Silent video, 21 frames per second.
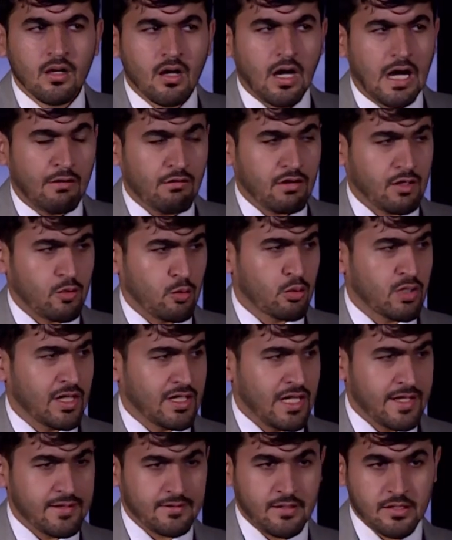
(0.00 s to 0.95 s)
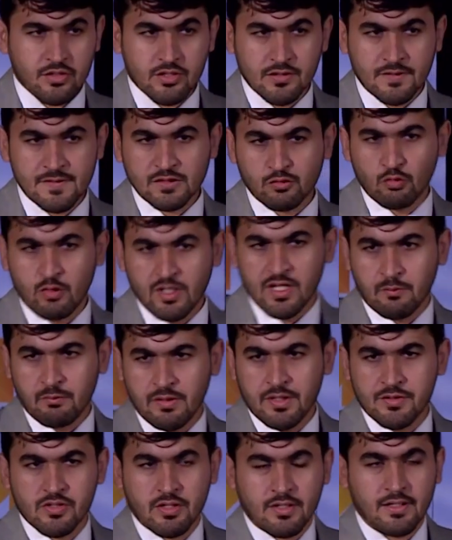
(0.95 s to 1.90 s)
our organizations, we are
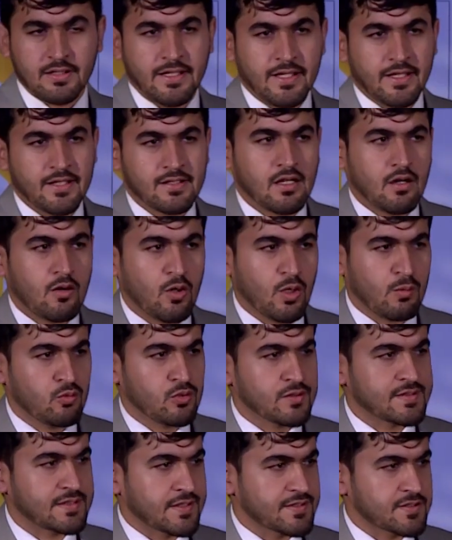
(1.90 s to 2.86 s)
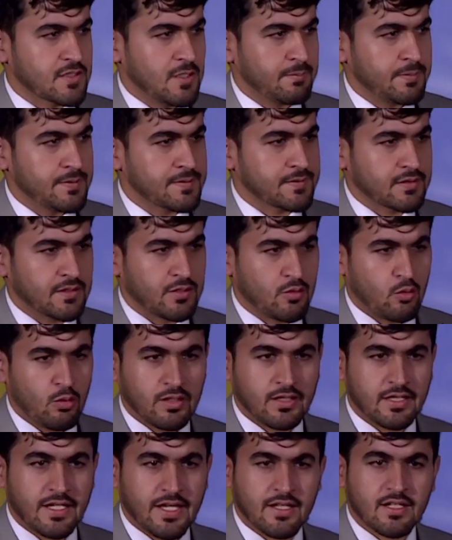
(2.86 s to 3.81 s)
majorly almost 60%
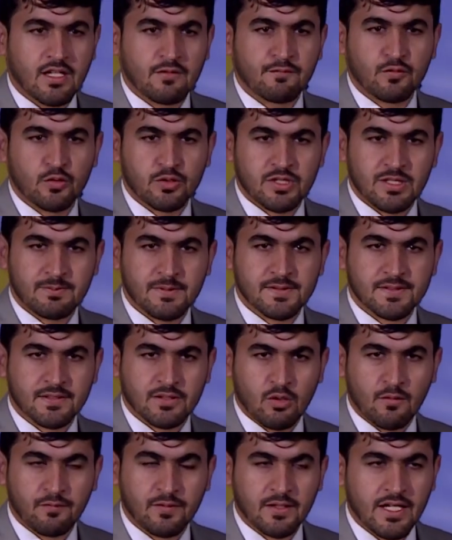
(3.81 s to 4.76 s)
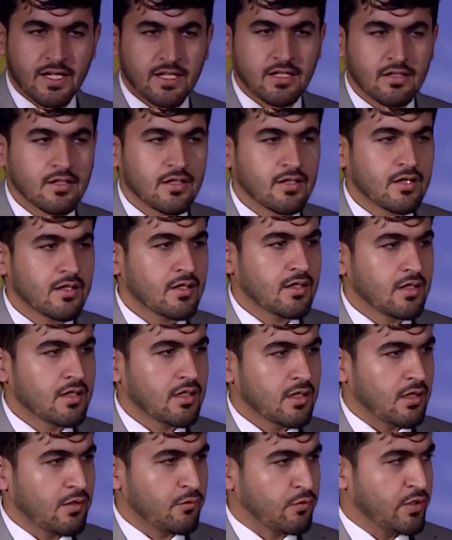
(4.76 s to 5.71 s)
online and 40% offline.
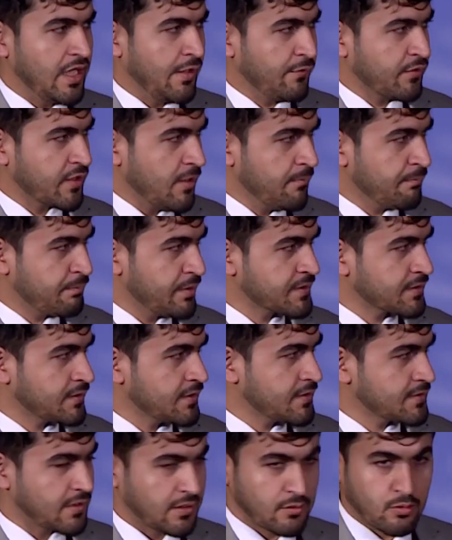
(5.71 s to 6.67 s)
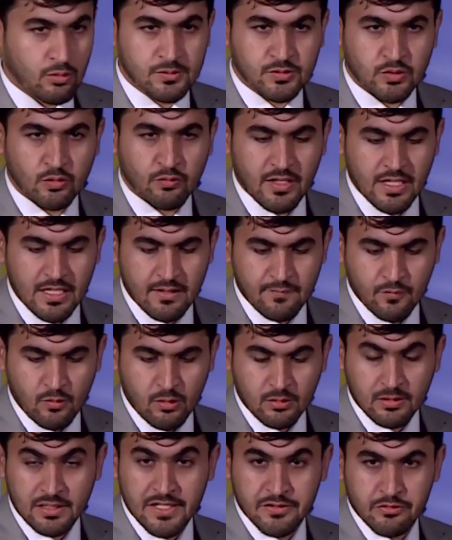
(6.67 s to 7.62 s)
We have campuses, and also we have
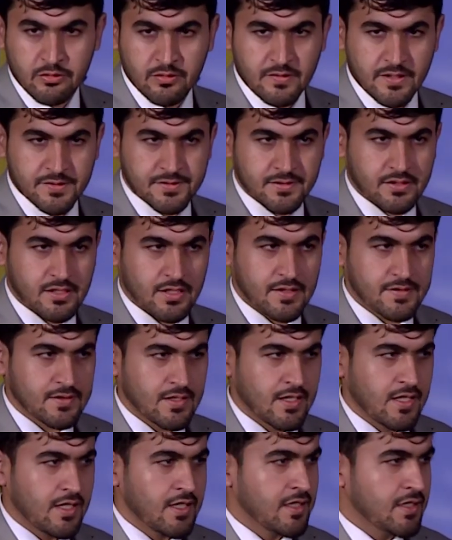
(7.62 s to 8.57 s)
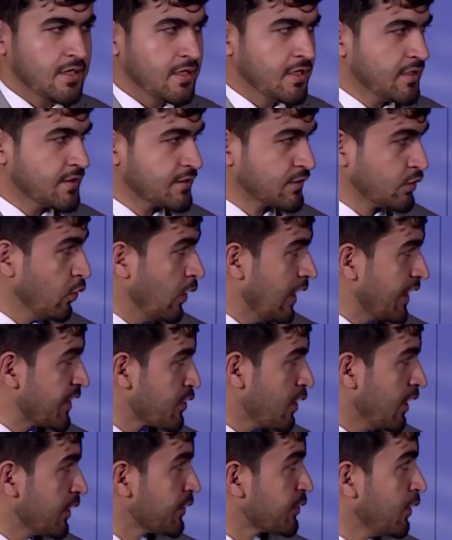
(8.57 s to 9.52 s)
online universities. So I
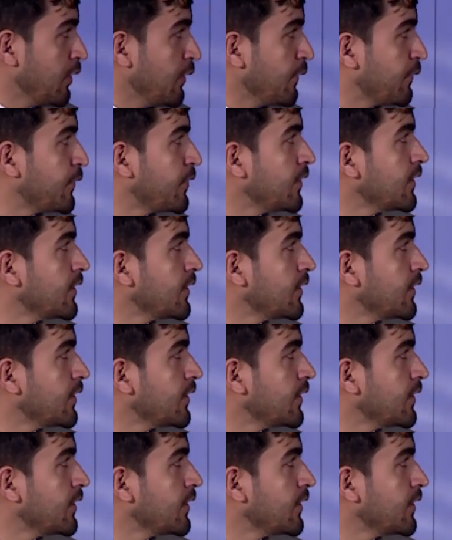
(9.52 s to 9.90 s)
thought of